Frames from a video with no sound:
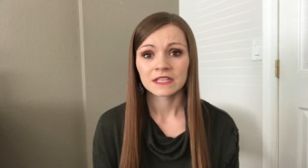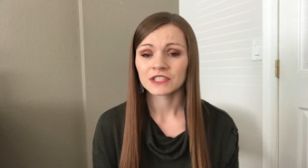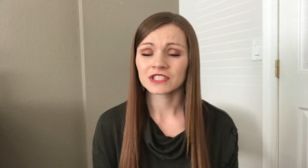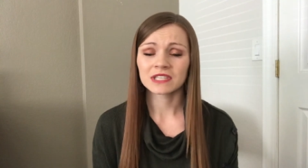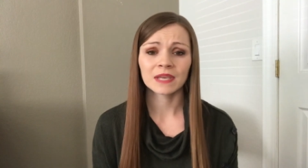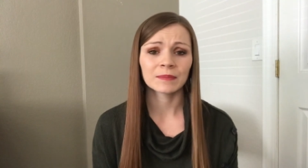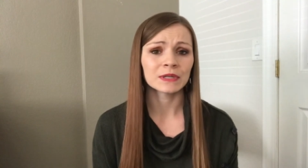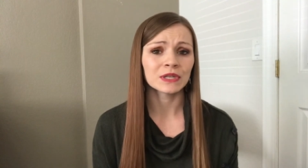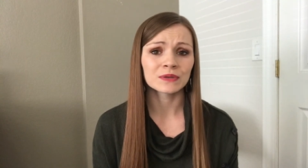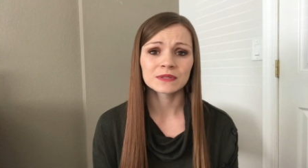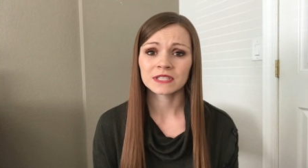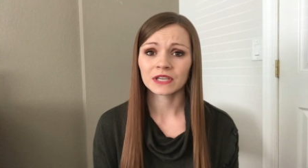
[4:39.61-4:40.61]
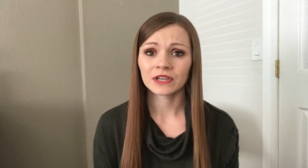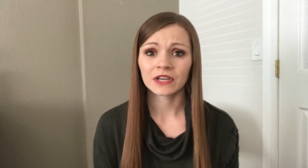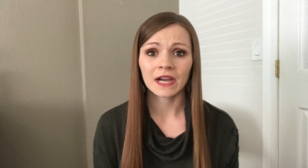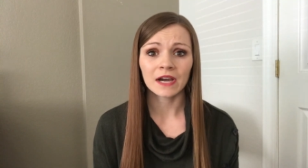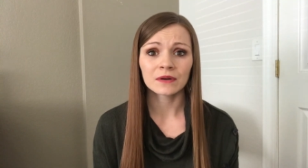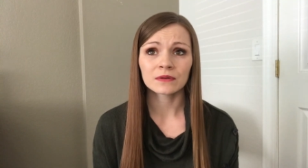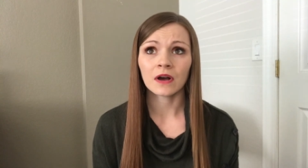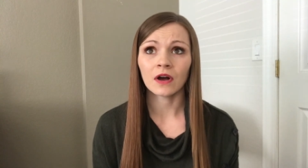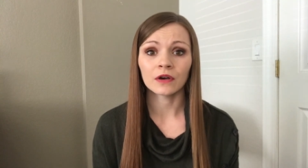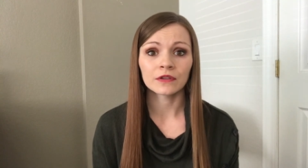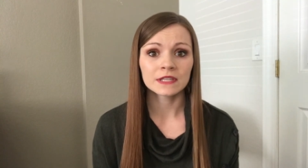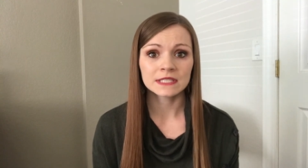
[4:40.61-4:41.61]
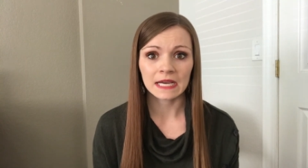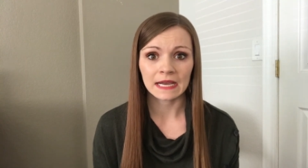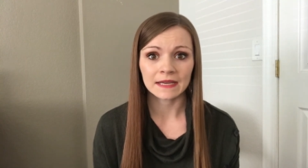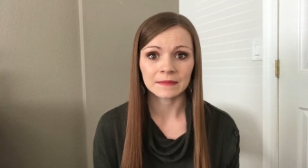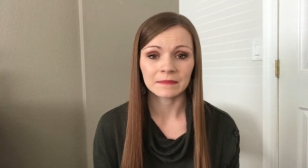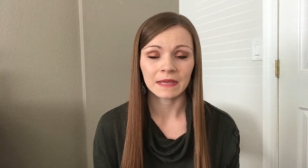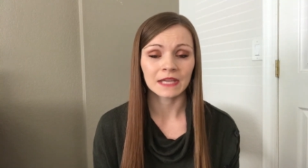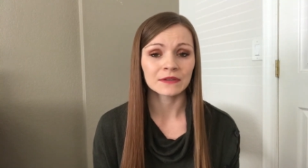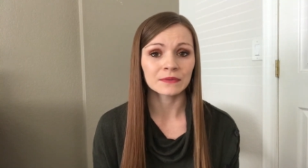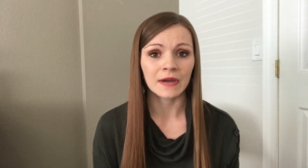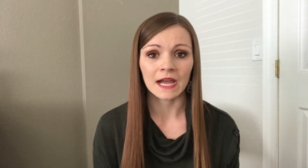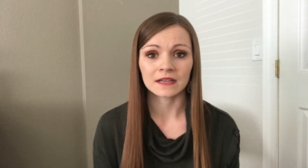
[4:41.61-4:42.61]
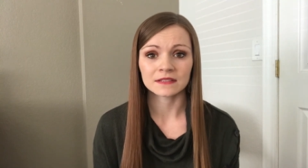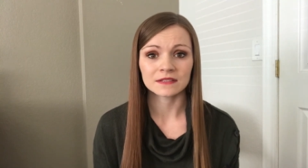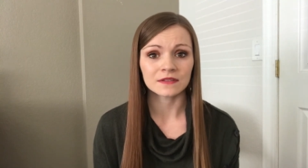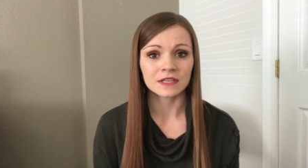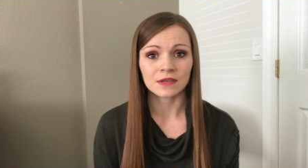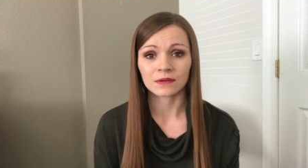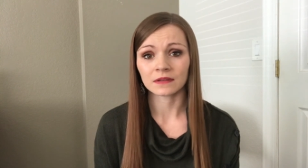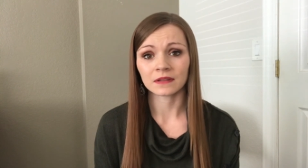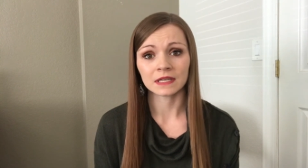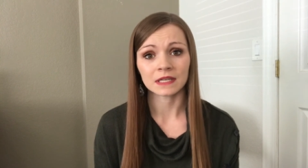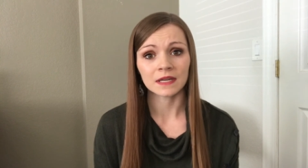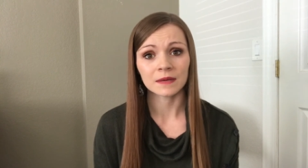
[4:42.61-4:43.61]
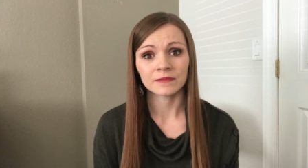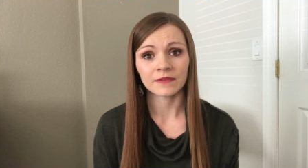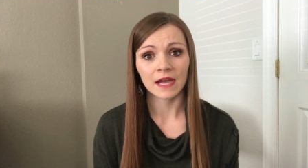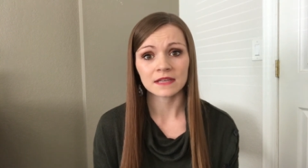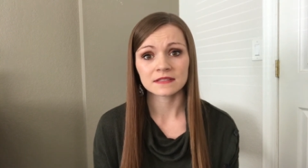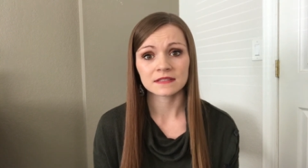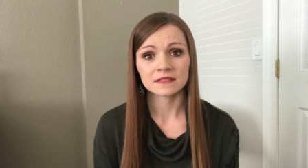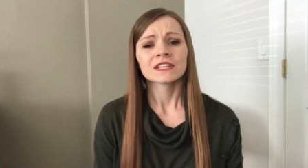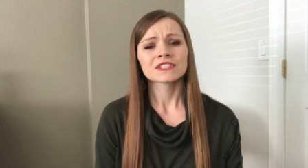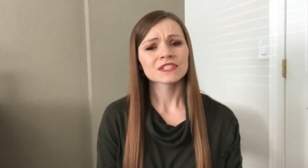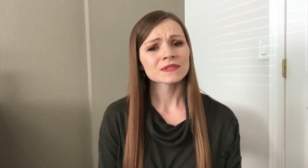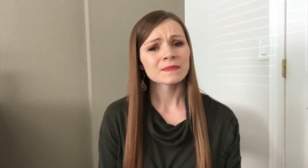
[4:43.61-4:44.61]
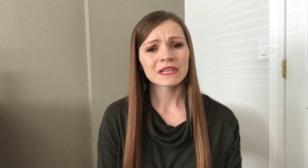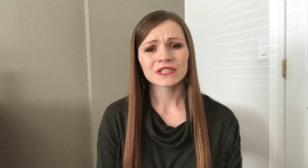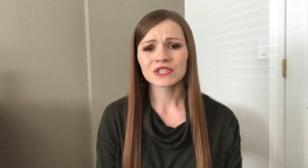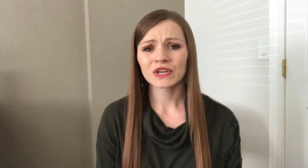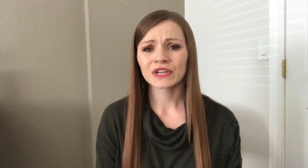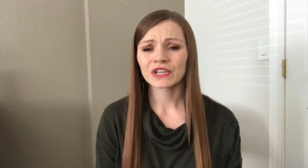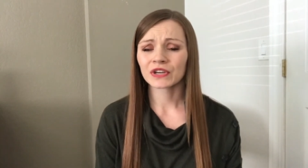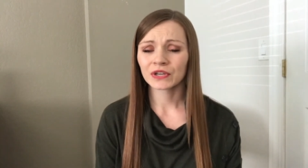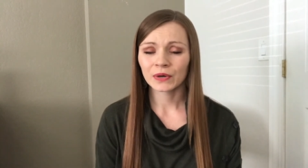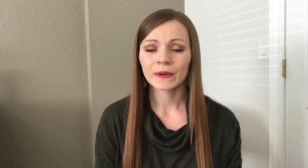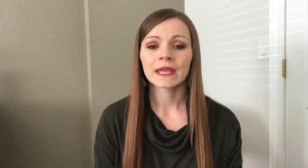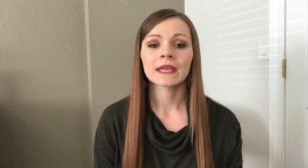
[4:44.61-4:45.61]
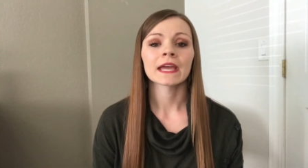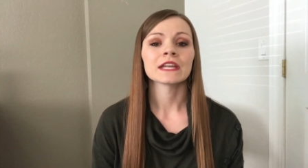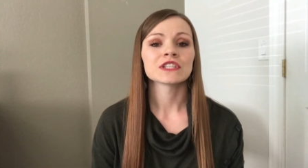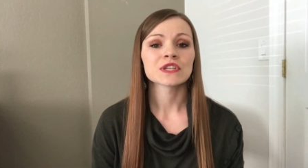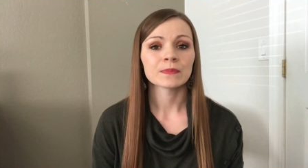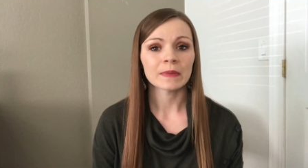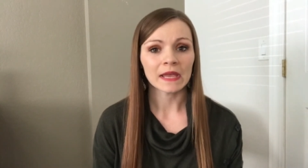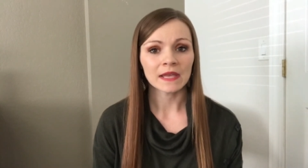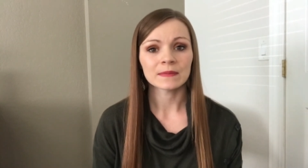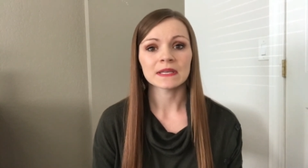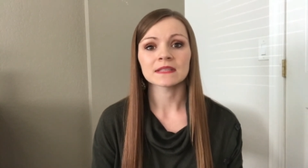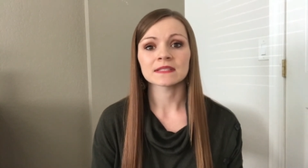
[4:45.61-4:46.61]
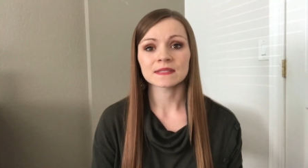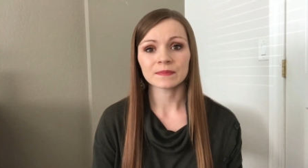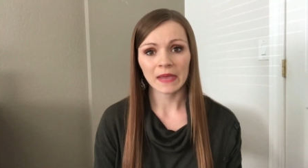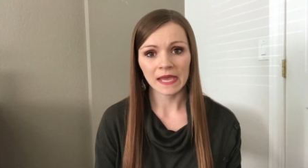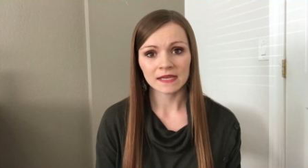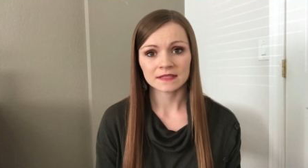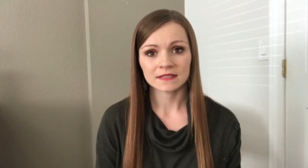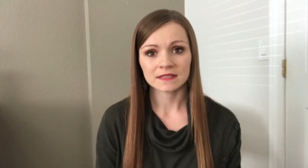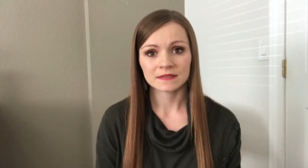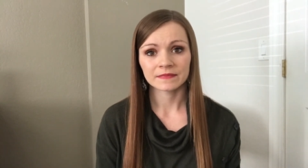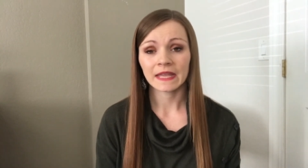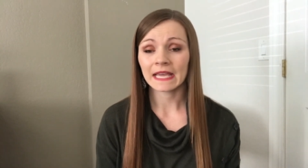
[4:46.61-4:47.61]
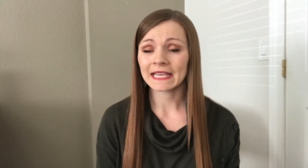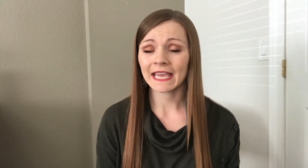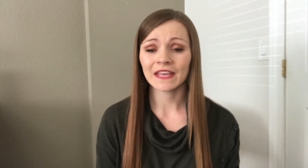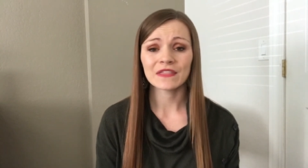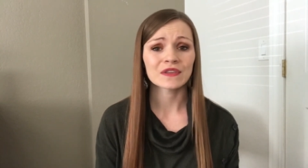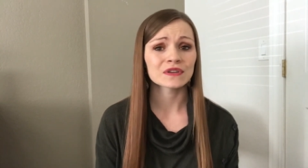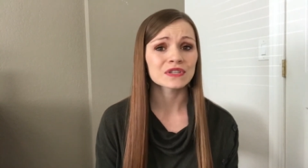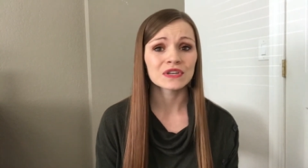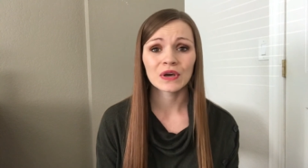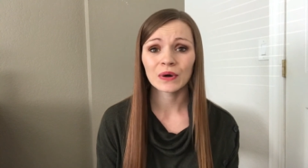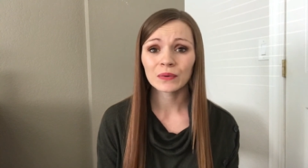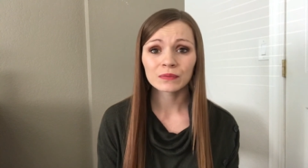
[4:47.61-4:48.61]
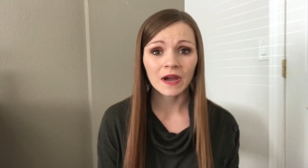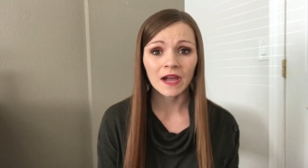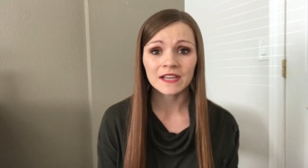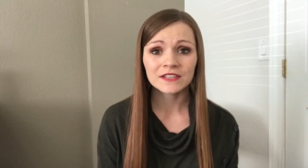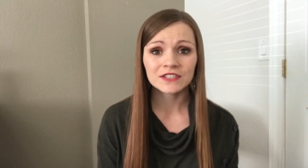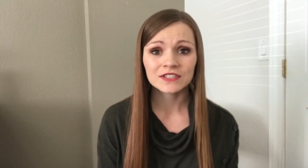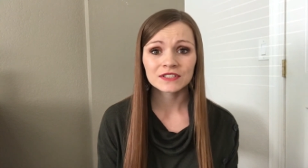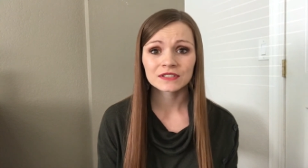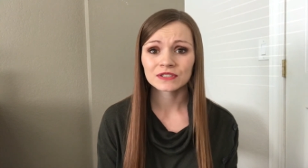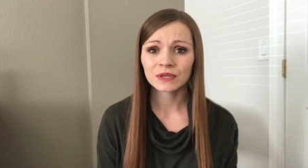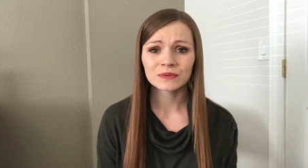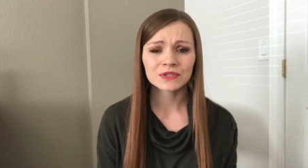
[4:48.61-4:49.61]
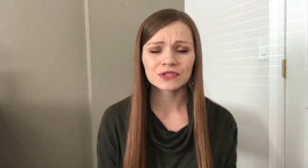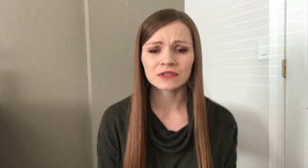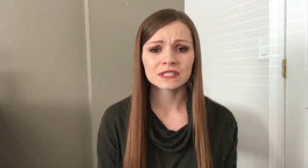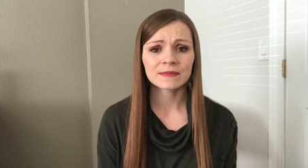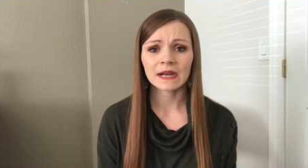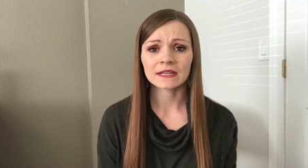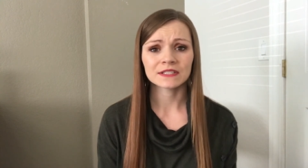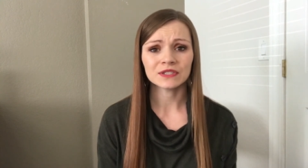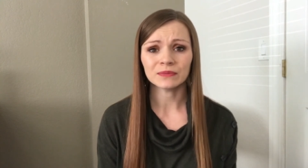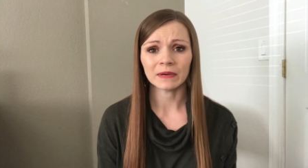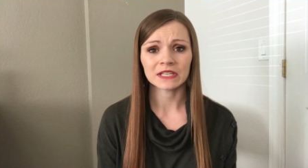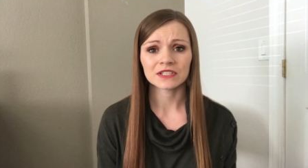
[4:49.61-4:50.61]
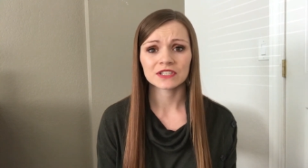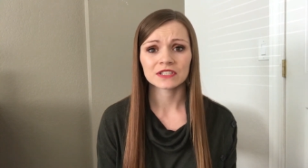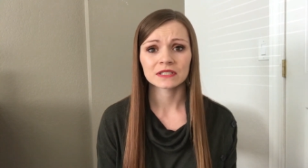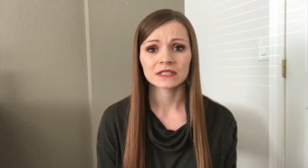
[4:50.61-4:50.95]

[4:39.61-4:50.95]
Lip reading: Just keep a nose sucker out all the time and a rag so that you can clean it up fast. Just make sure you're going at your baby's pace. Again, there's no rush. Don't stress about it too much.